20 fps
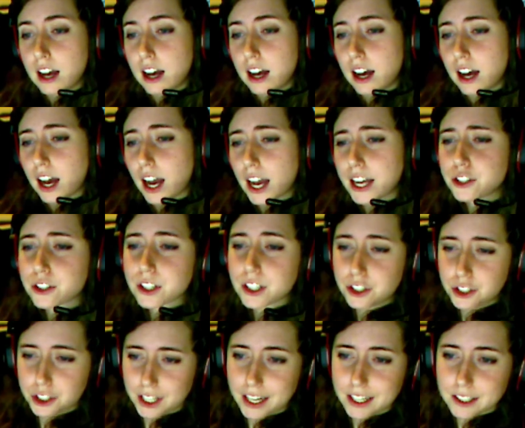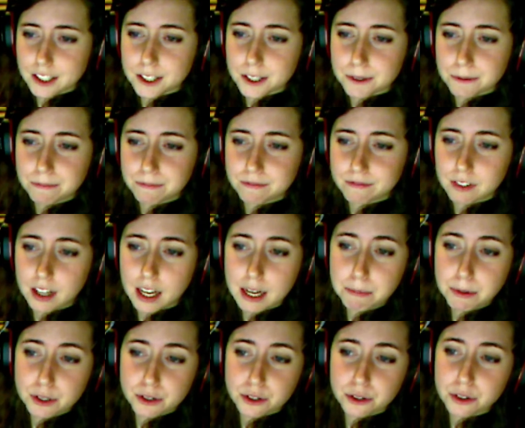I took a chance. I
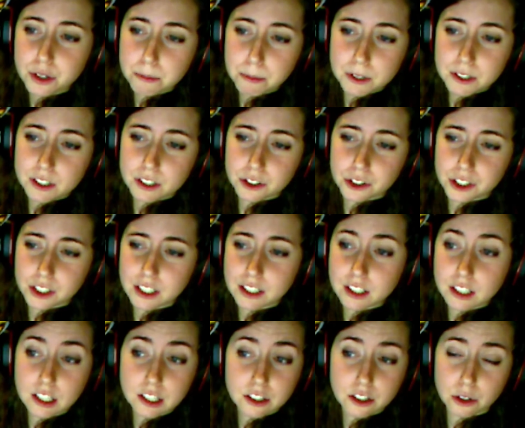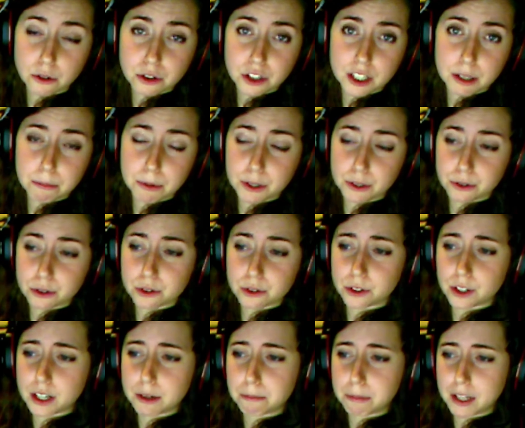pursued a position as an associate producer at
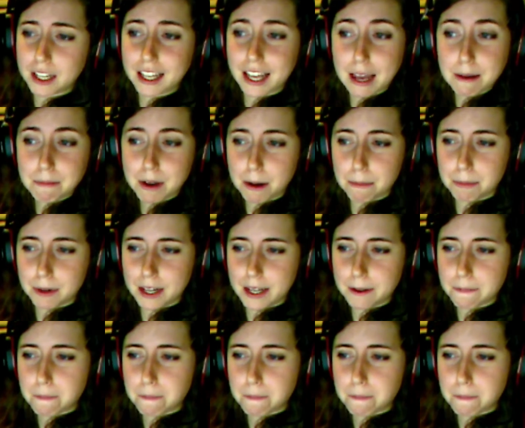a big game company,